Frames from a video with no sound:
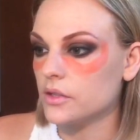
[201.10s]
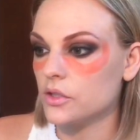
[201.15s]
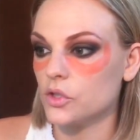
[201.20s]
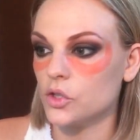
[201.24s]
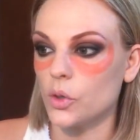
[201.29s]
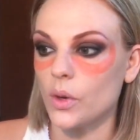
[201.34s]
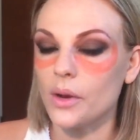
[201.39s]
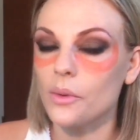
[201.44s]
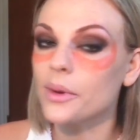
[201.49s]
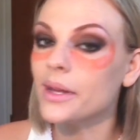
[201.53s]

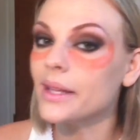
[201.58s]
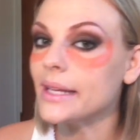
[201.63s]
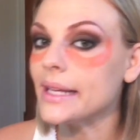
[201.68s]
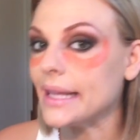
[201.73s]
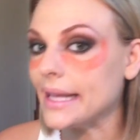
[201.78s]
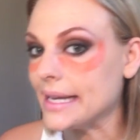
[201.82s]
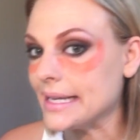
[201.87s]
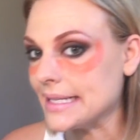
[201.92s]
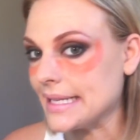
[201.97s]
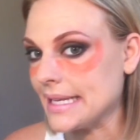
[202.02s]
so I really
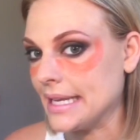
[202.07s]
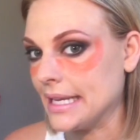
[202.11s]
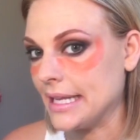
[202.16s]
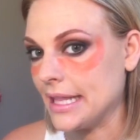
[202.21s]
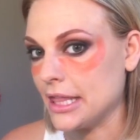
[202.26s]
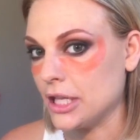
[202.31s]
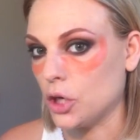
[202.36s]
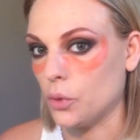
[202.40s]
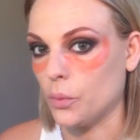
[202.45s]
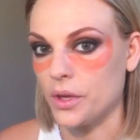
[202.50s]
like to get
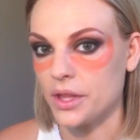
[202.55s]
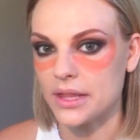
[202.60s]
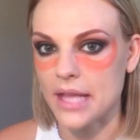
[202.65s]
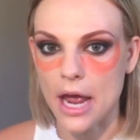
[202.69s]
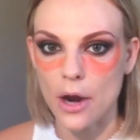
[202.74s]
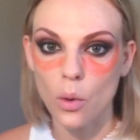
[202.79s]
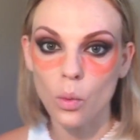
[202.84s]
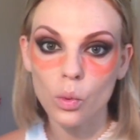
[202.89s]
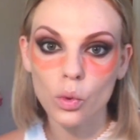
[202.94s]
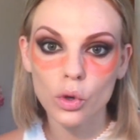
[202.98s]
in there with
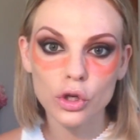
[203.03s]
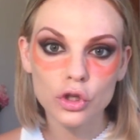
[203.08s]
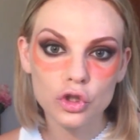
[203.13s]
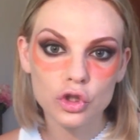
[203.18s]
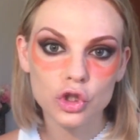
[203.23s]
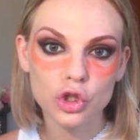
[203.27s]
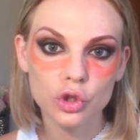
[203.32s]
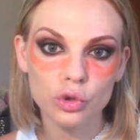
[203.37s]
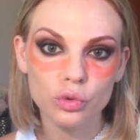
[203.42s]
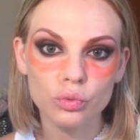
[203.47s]
that
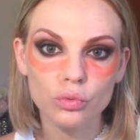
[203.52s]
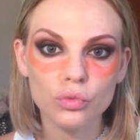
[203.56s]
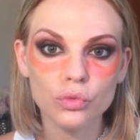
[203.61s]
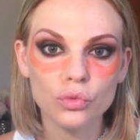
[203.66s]
orange,